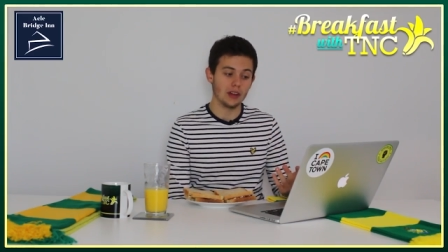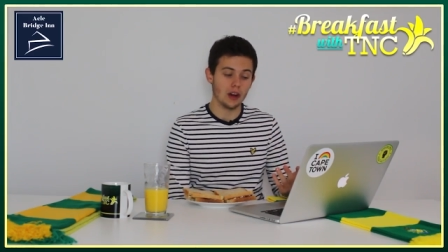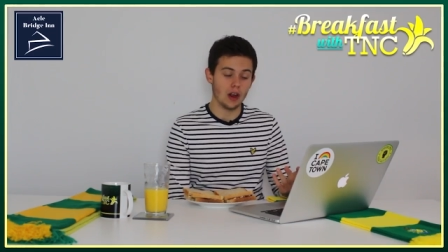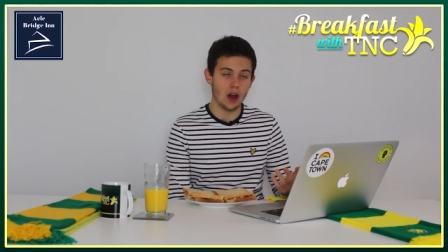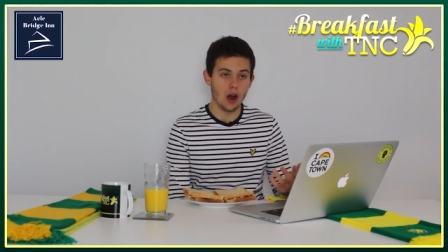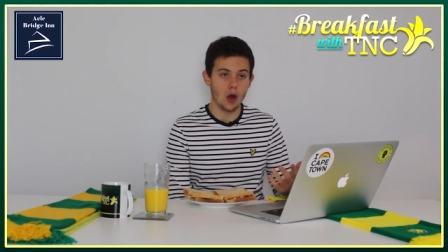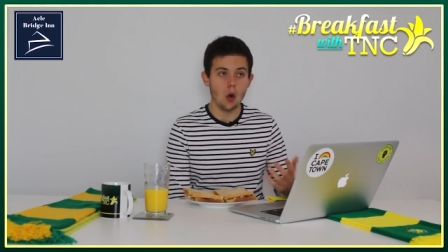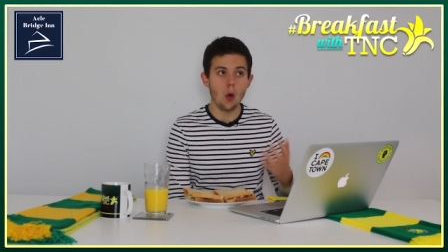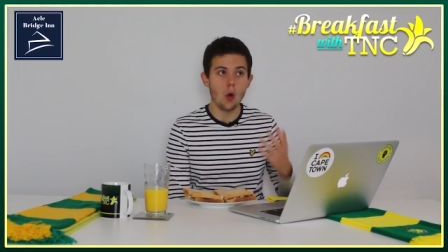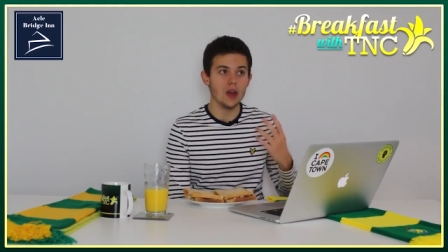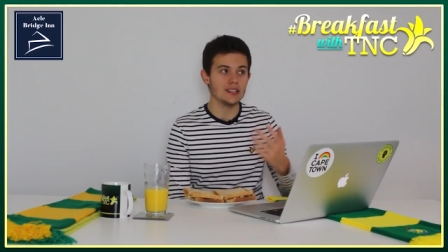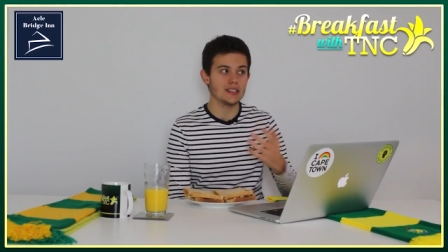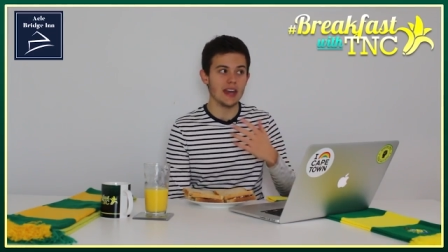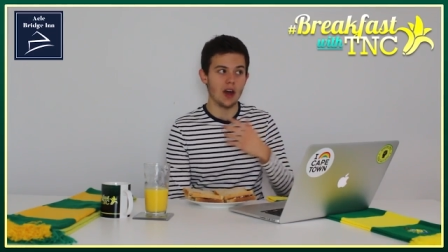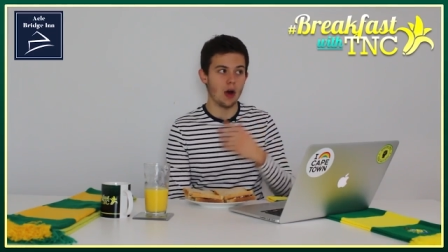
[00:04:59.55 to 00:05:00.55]
and I
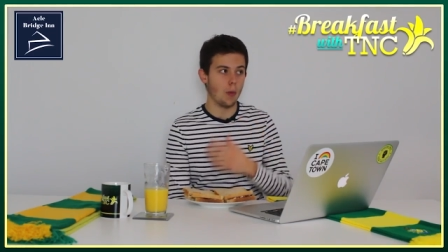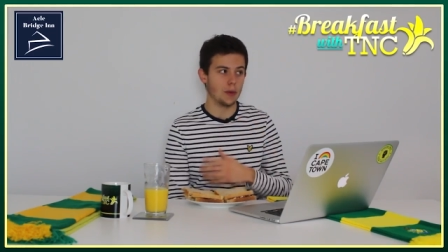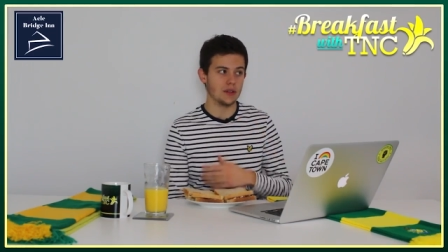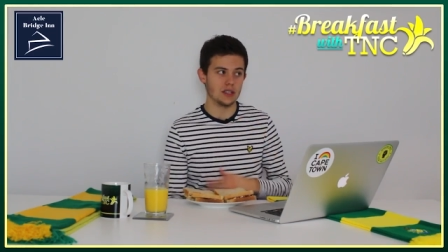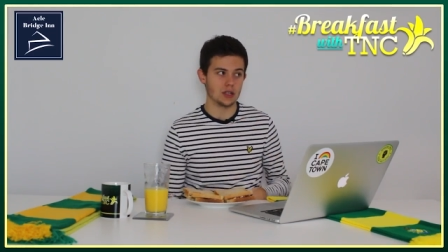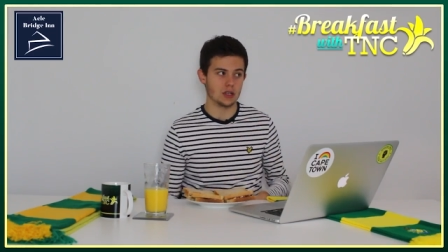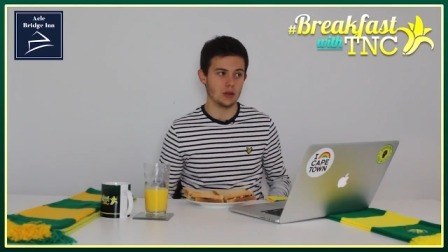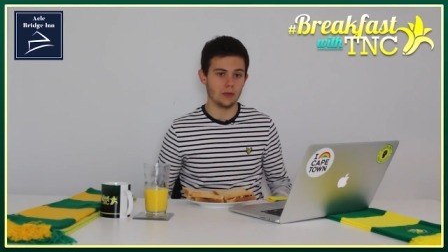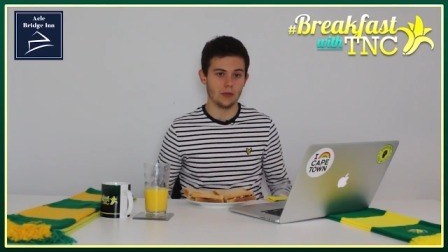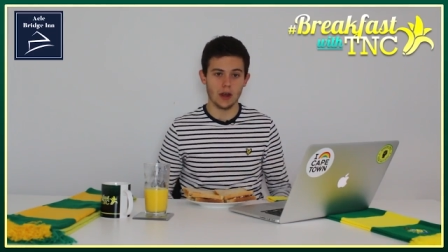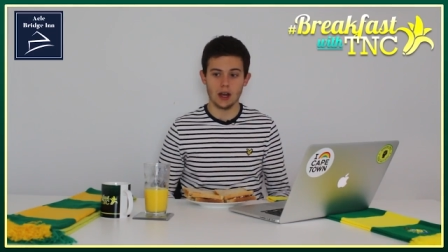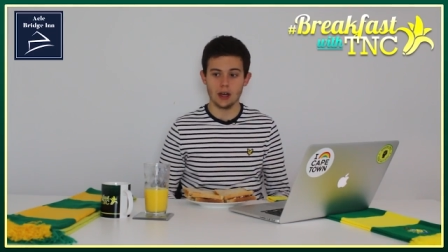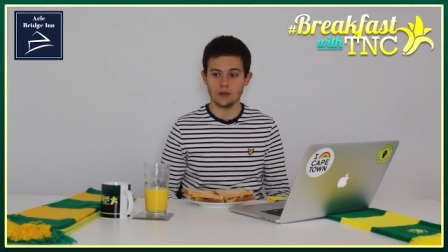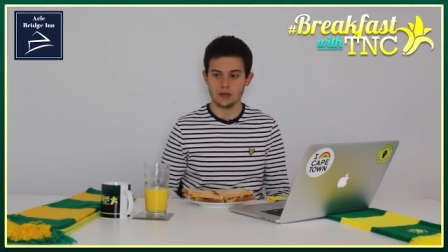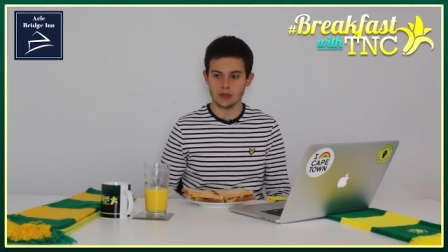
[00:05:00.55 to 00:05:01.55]
always get opposition
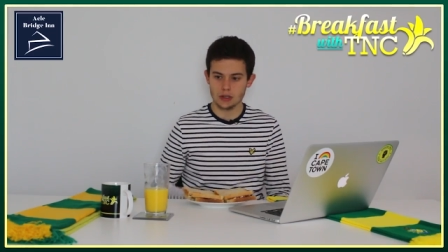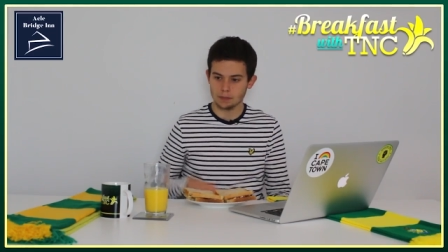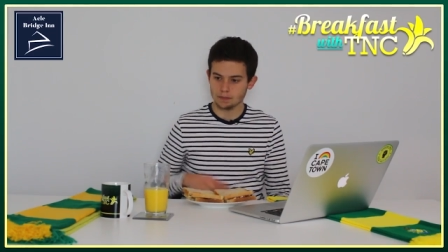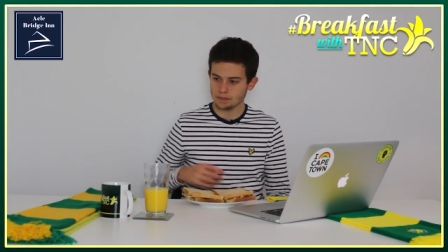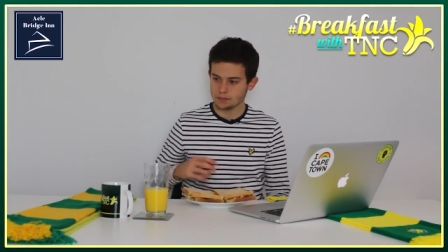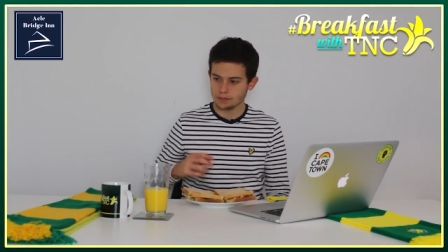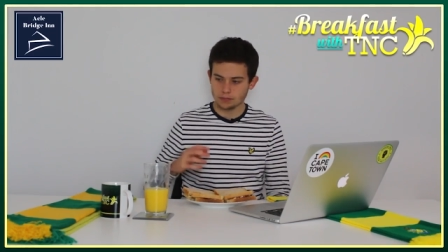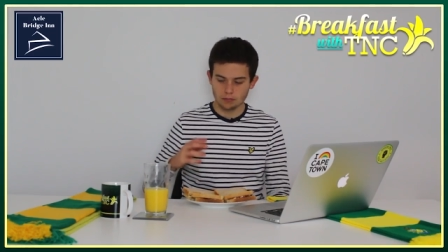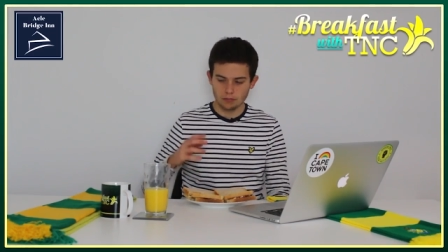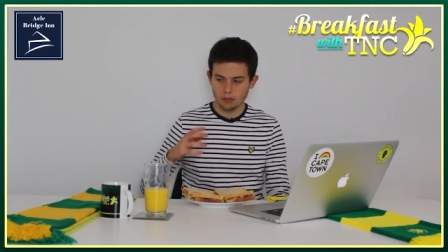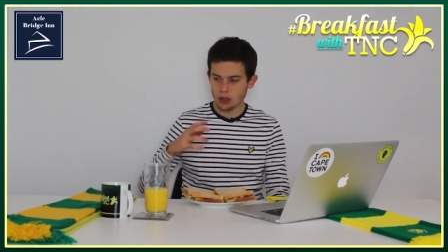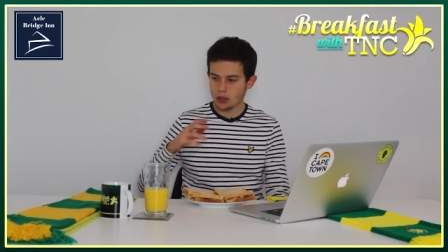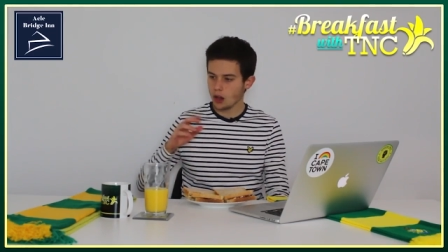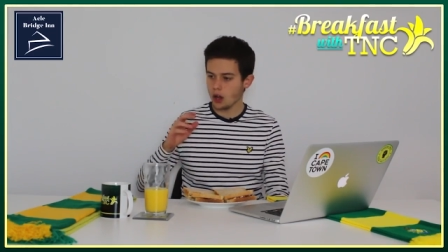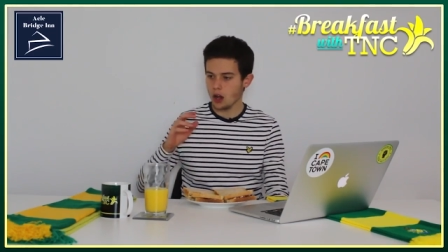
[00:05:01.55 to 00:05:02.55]
fans
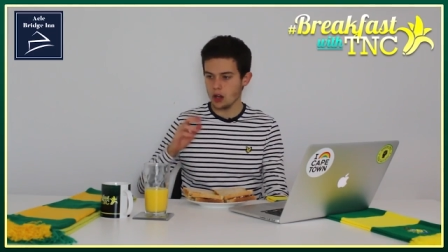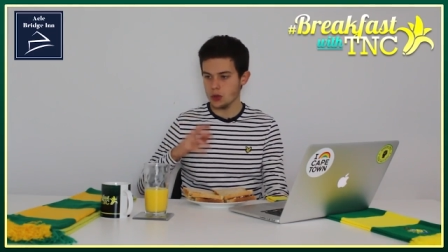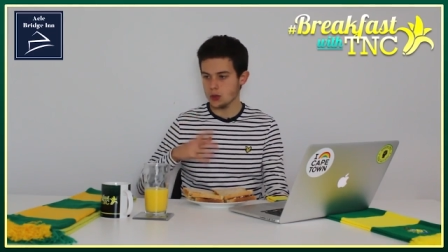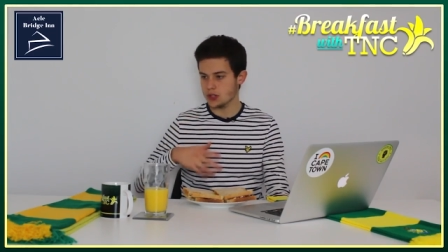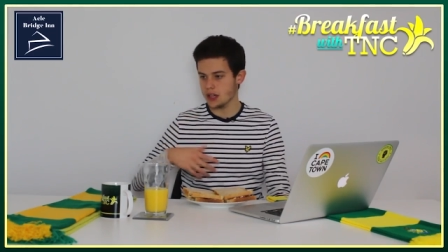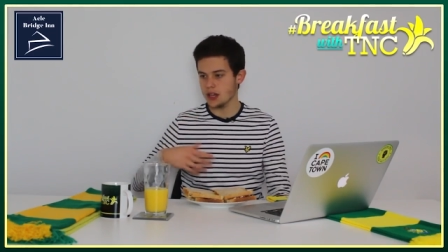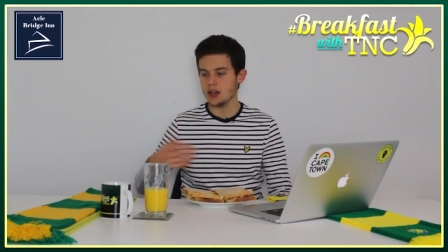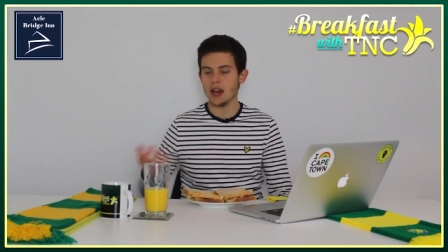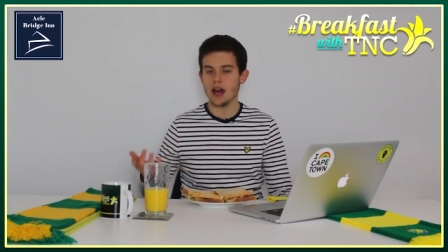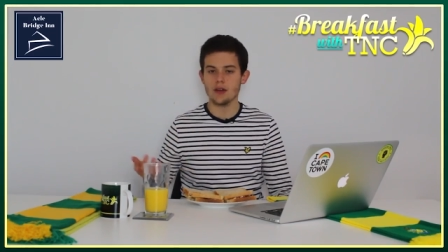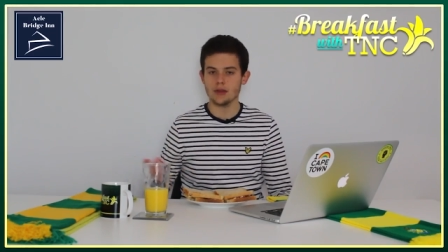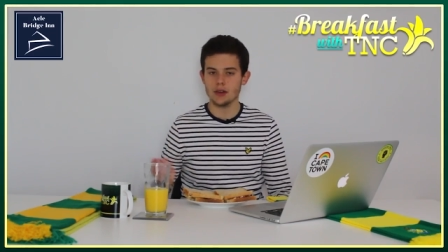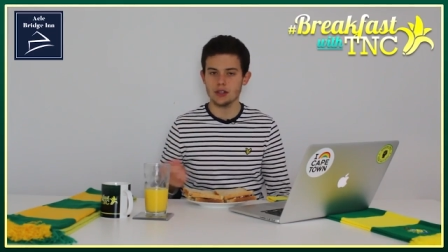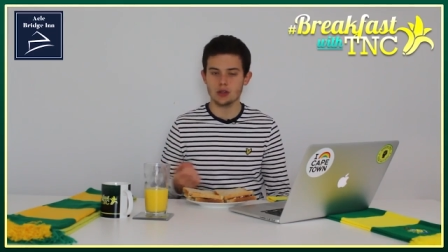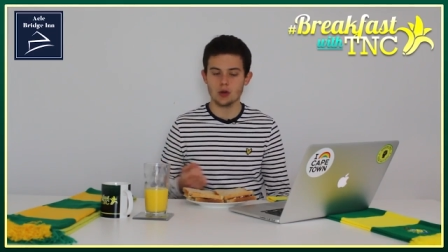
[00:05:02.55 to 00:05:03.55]
who see
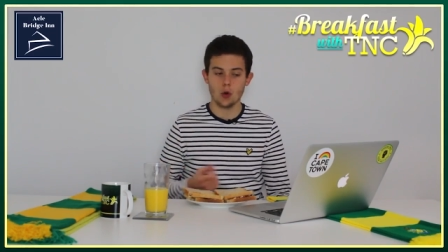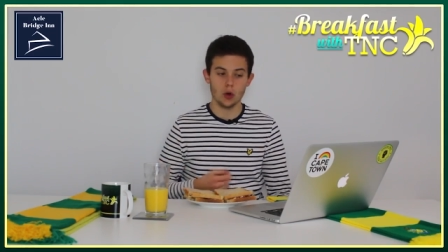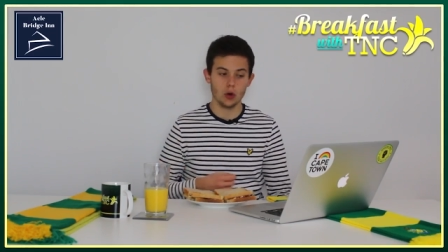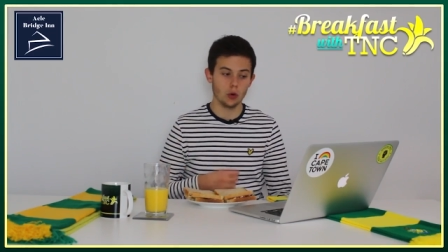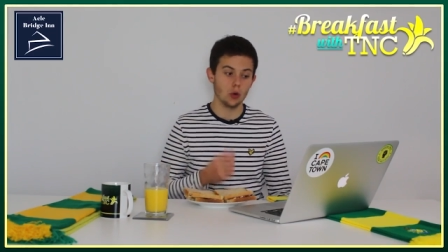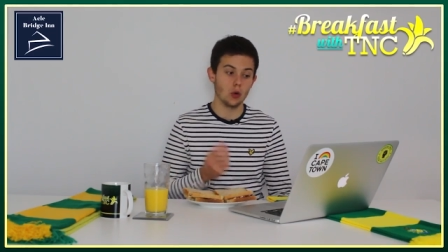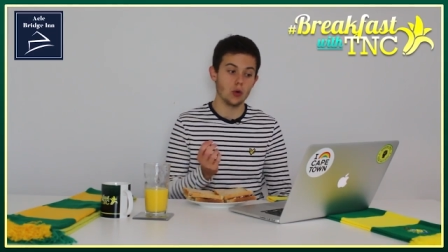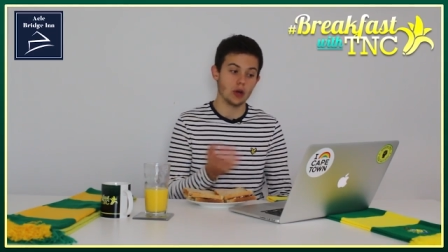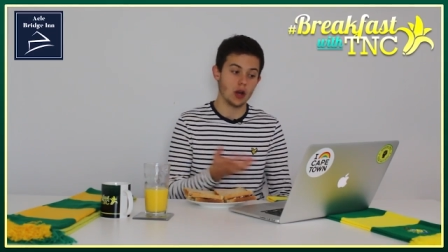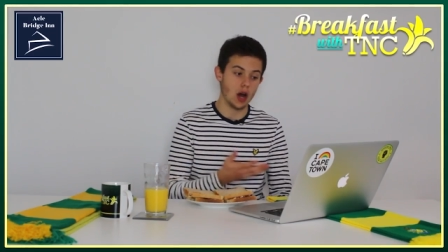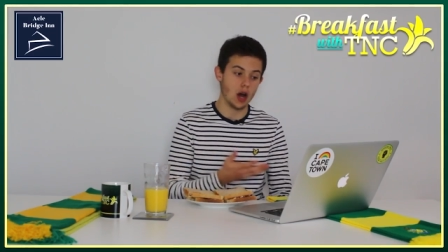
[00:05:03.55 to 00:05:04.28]
Lafferty scoring on Northern